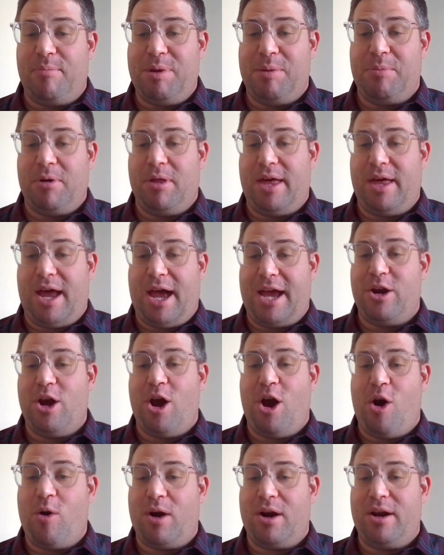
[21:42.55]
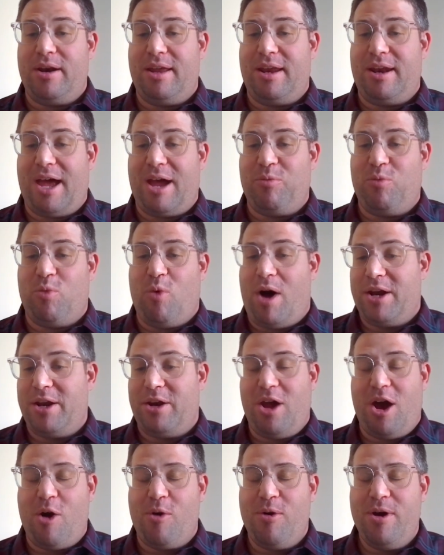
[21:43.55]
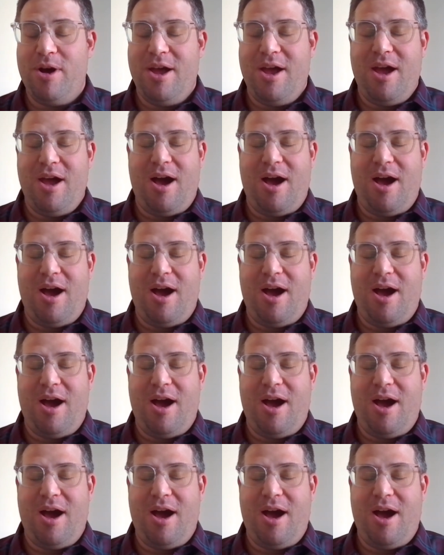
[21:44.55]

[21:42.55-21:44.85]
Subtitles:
people that I know and that I want to know,